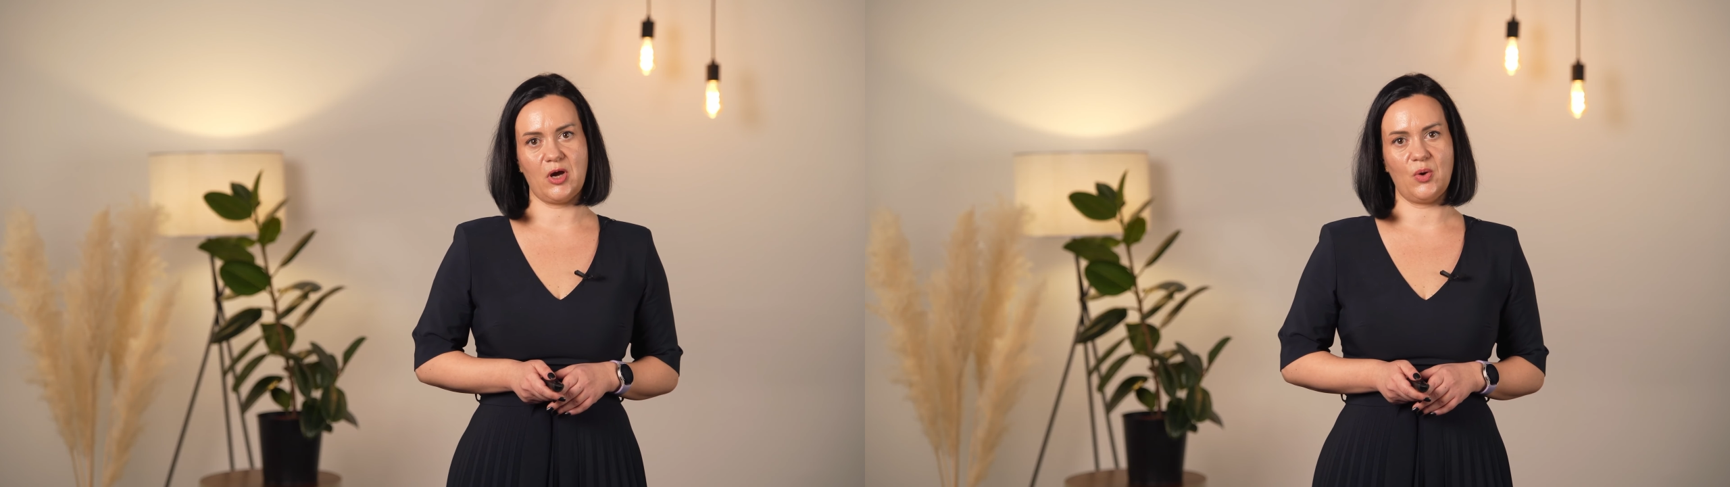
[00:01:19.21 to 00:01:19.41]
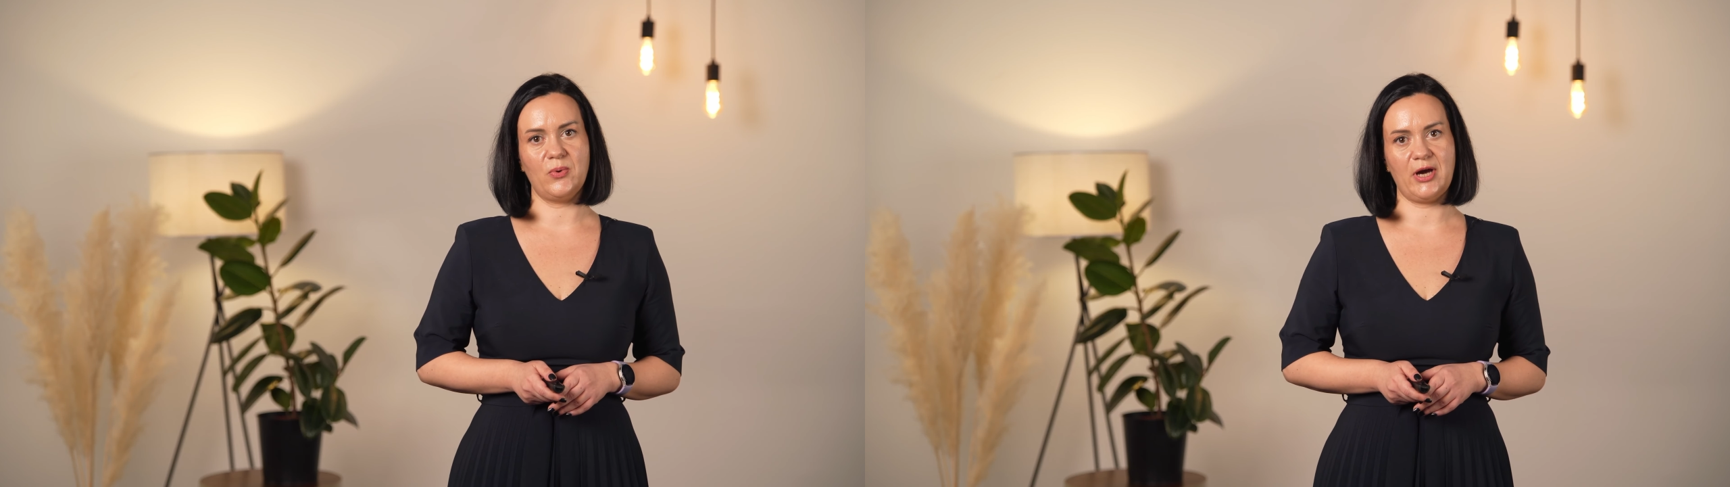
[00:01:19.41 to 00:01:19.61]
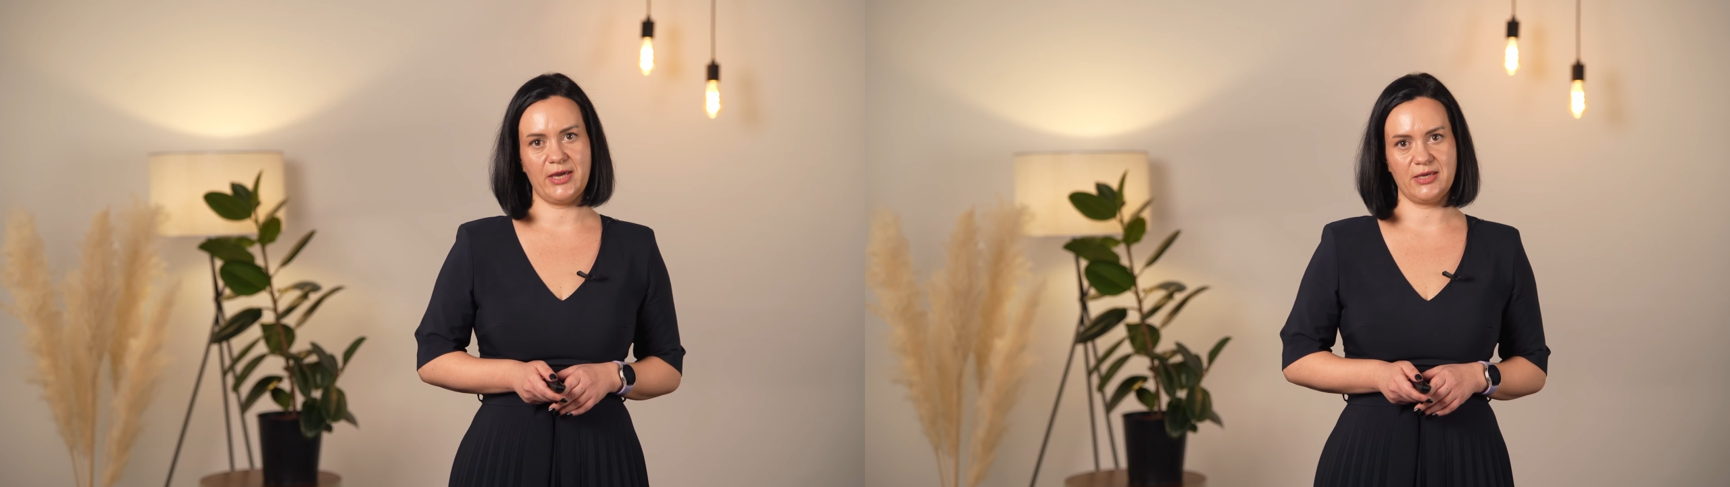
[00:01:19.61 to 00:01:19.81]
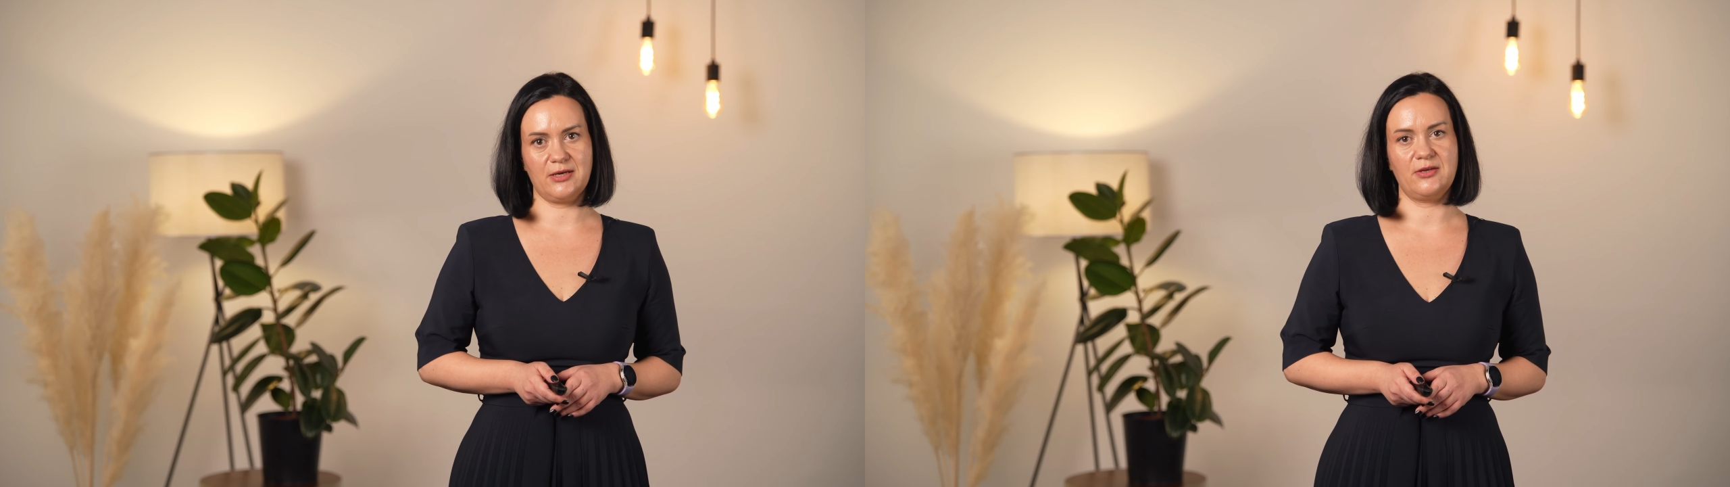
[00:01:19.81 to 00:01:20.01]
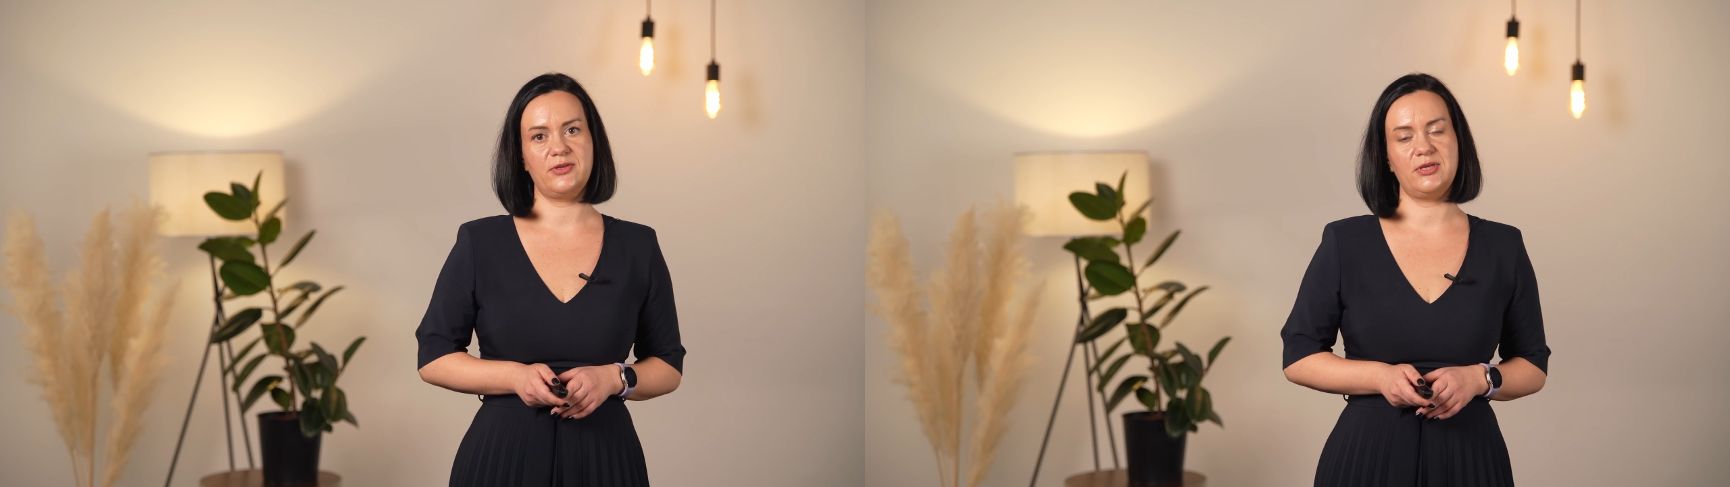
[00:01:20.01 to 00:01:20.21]
why
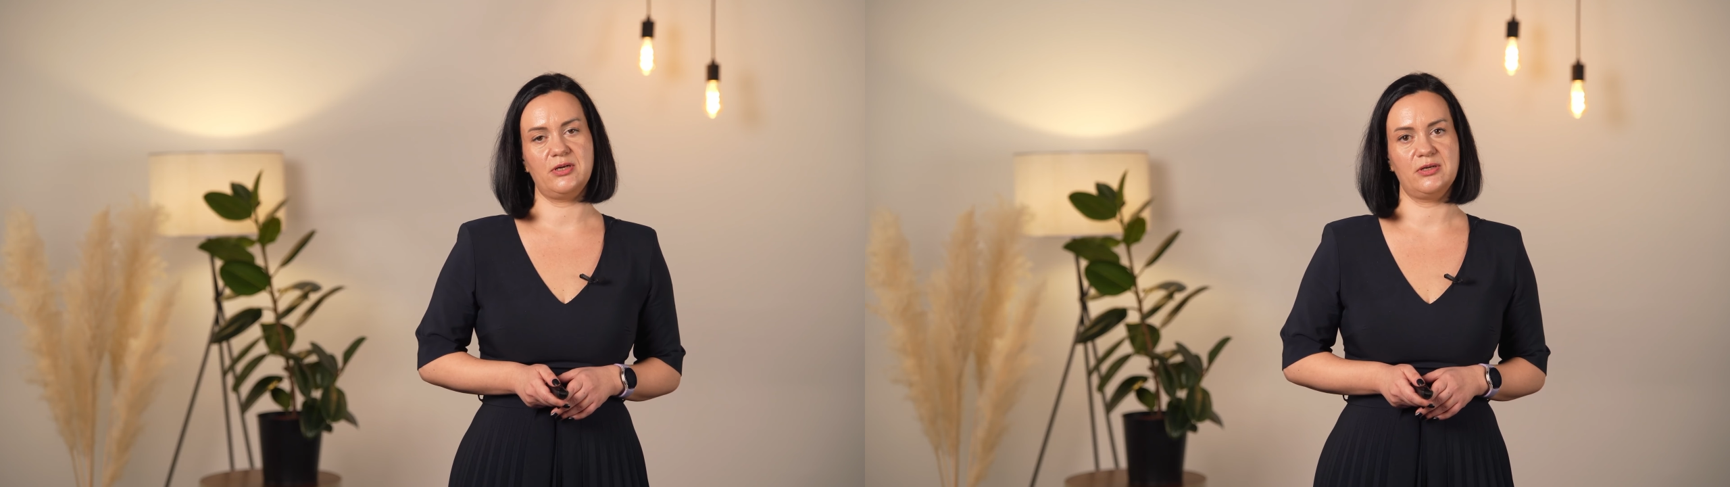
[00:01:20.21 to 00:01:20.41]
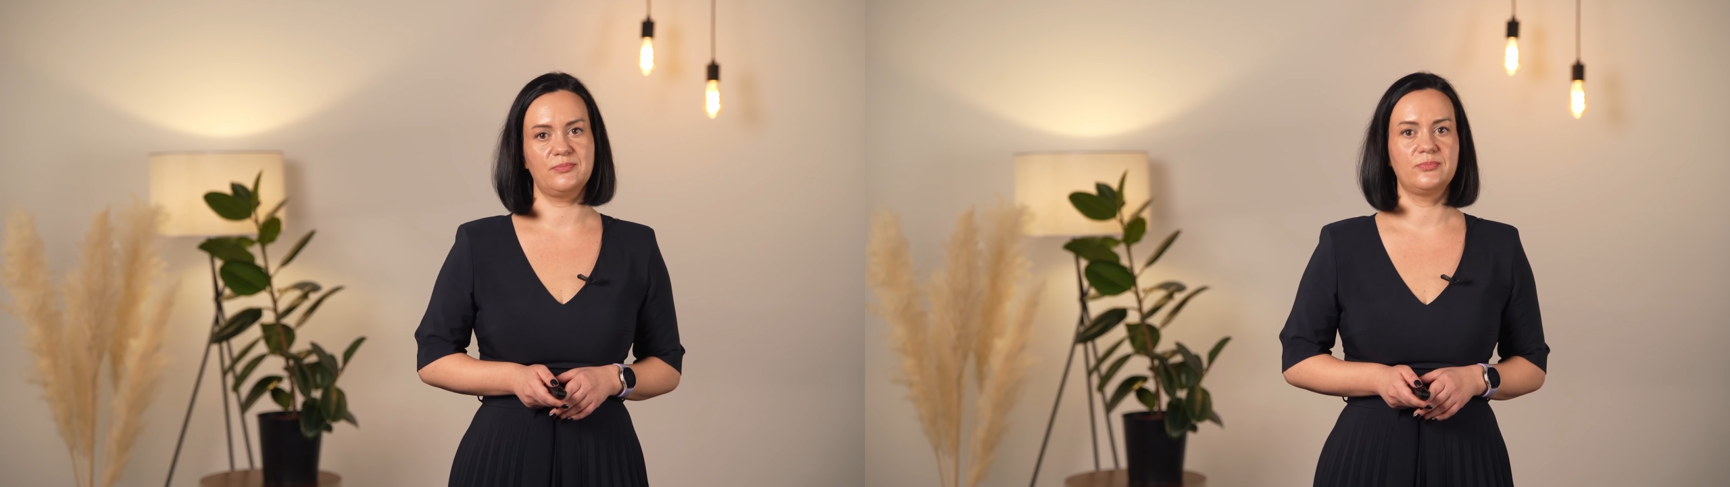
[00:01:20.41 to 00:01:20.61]
the